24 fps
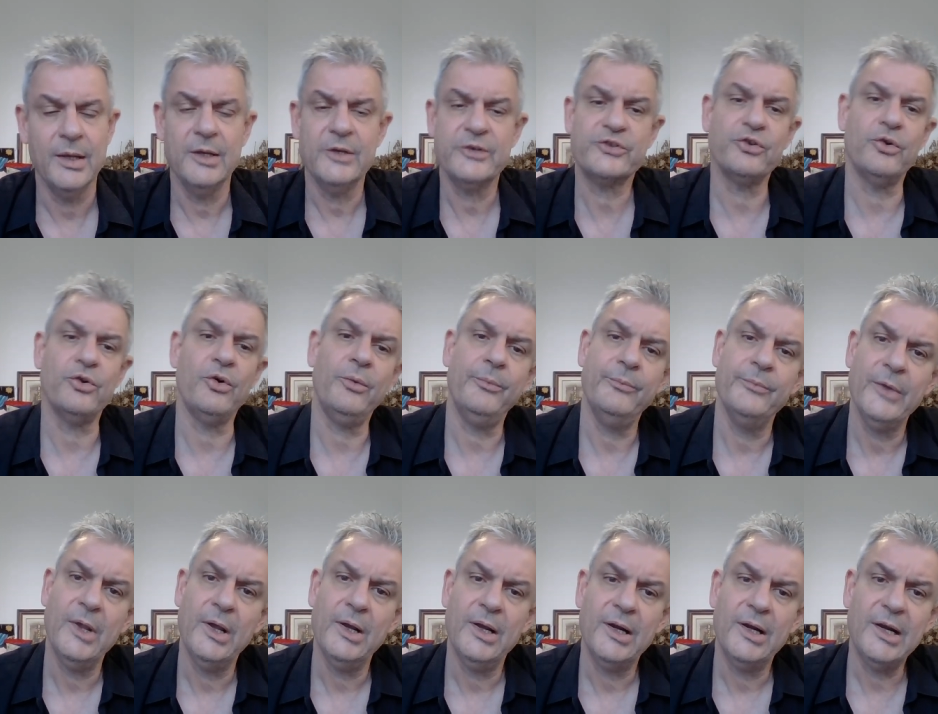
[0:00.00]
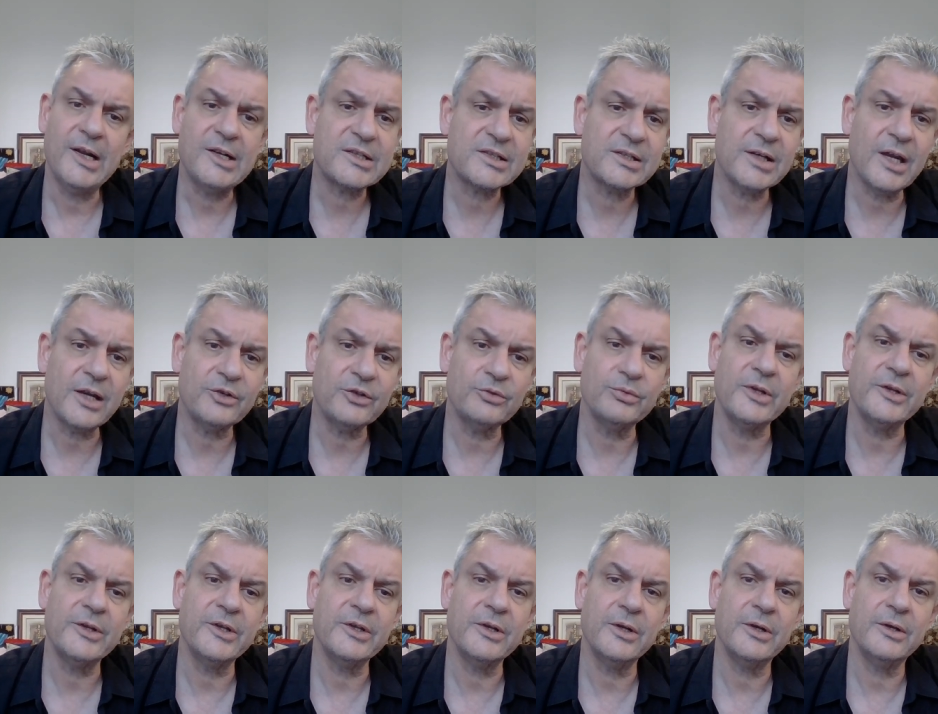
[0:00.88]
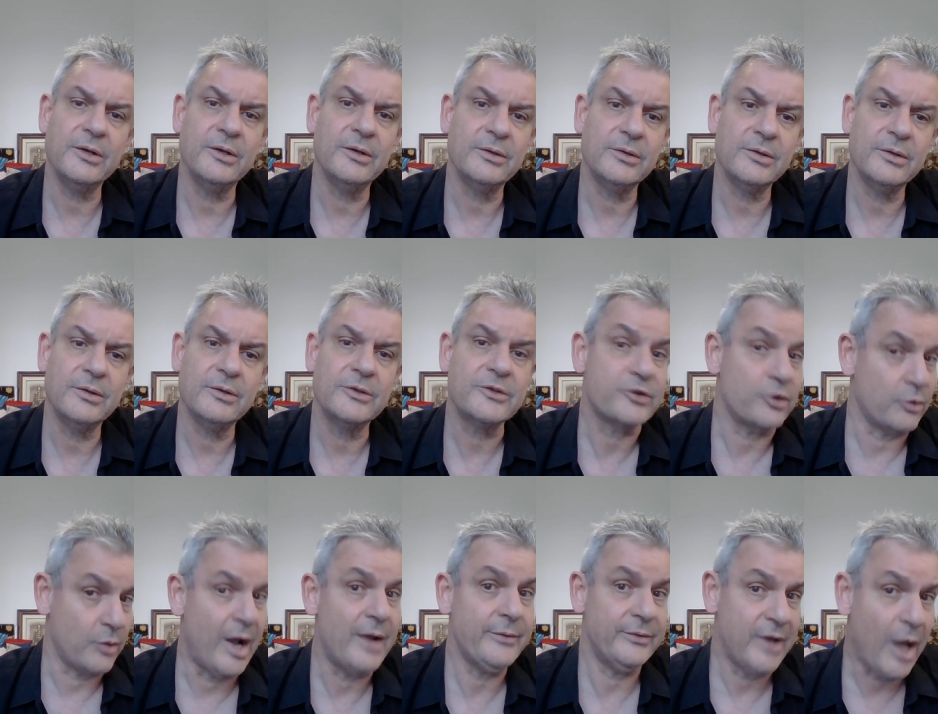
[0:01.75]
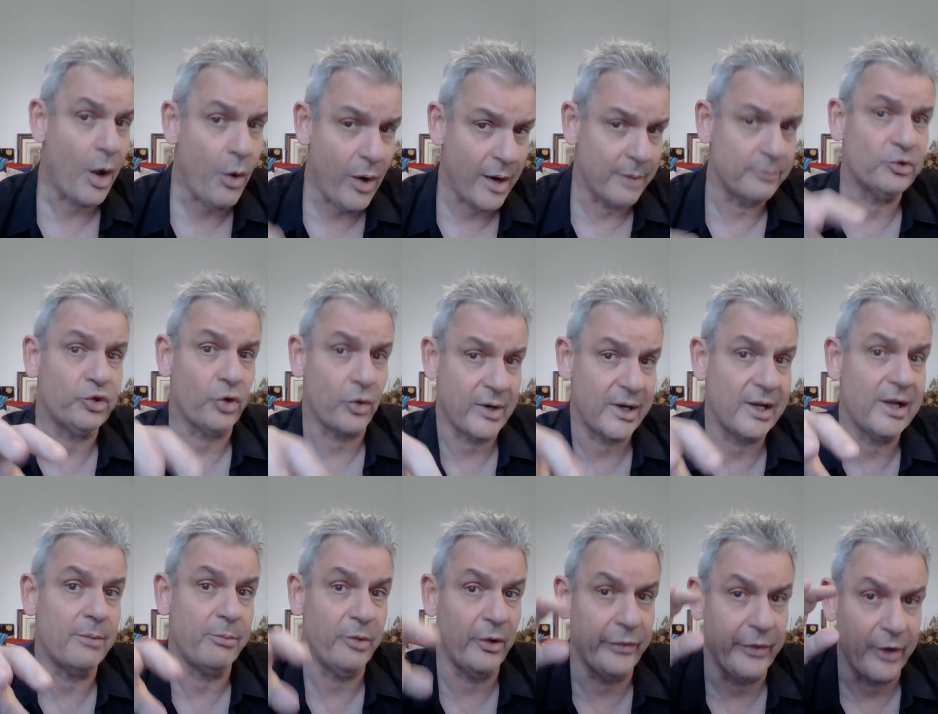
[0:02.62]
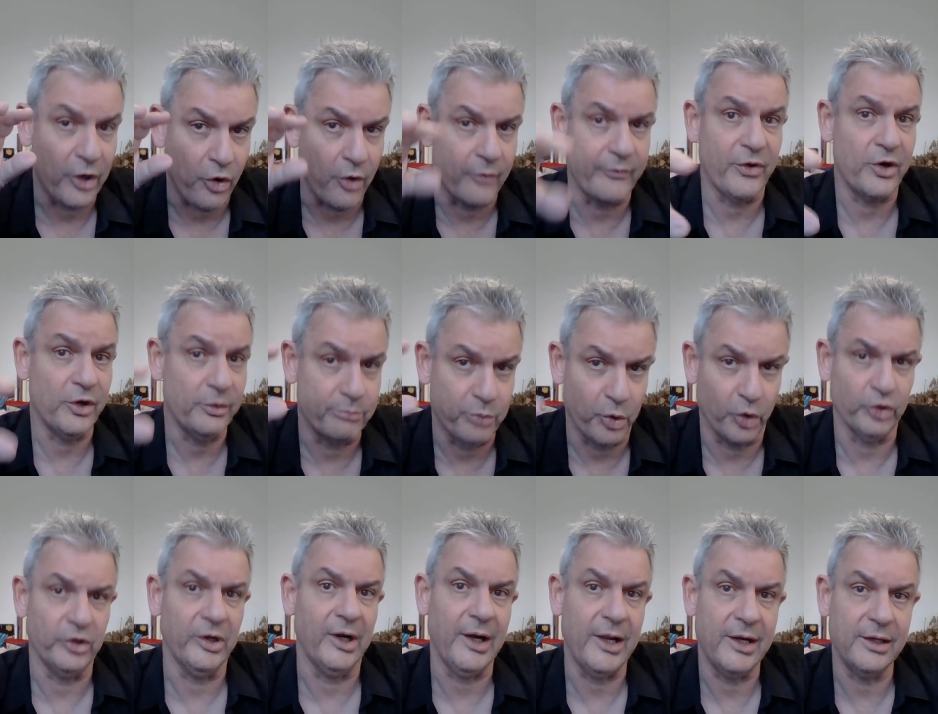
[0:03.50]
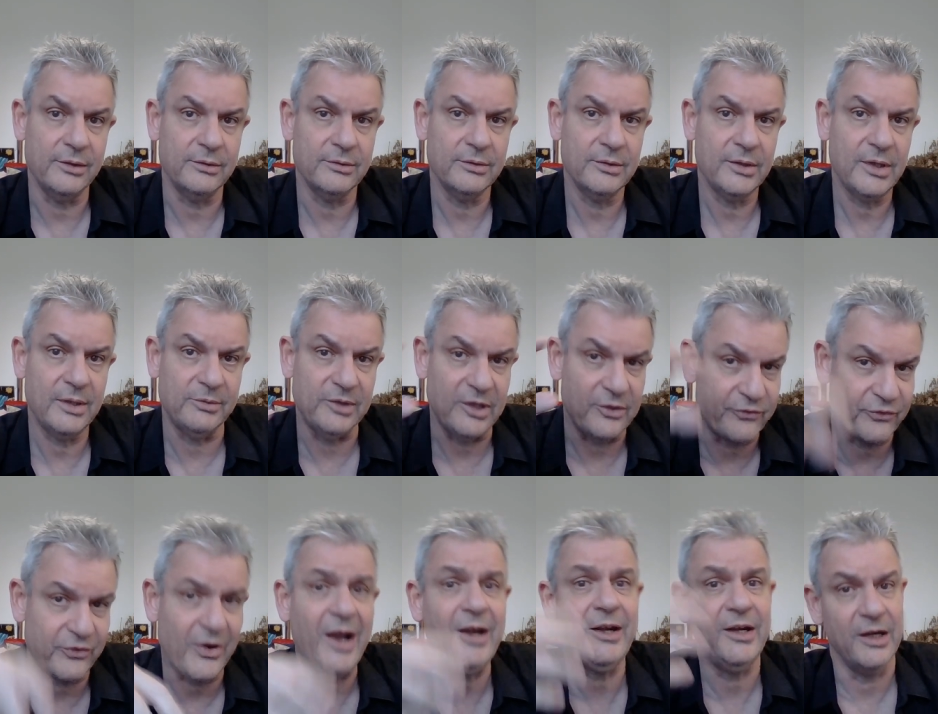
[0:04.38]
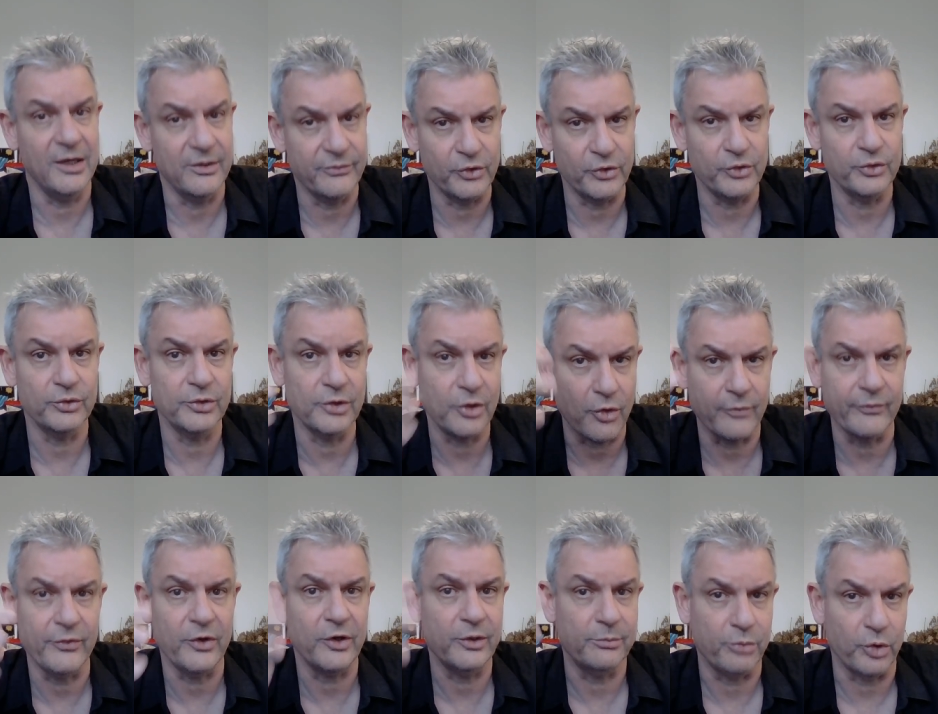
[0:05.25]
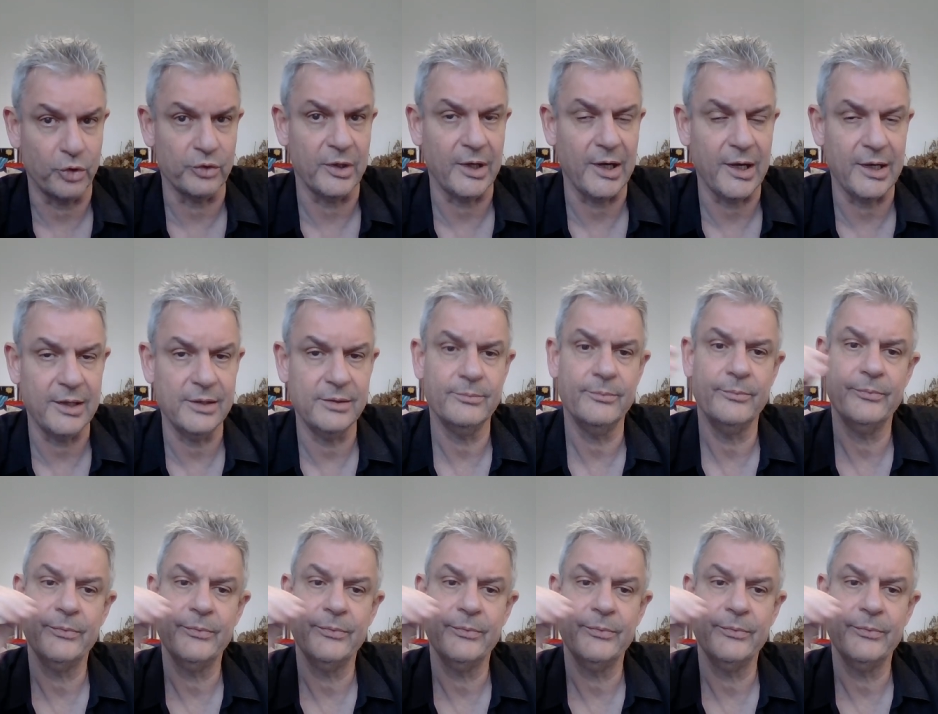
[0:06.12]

So let's start with the, so now I'm talking about the covert borderline and defining for you the covert borderline.